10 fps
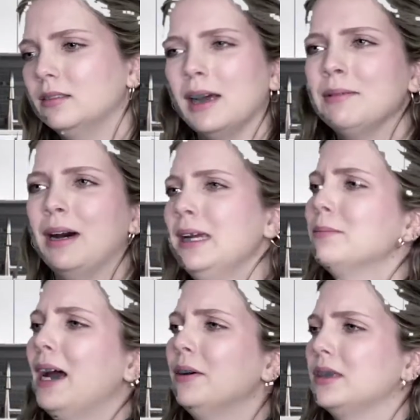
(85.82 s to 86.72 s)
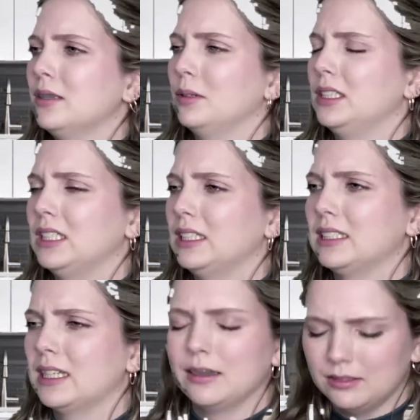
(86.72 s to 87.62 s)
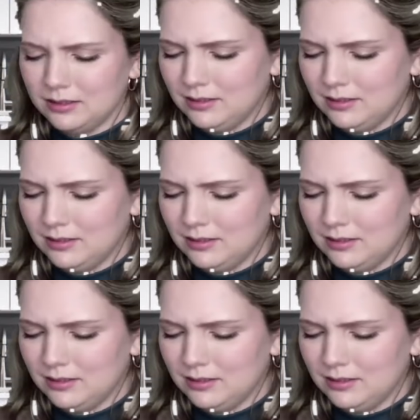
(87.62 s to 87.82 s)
why, why am I always the one who has to go?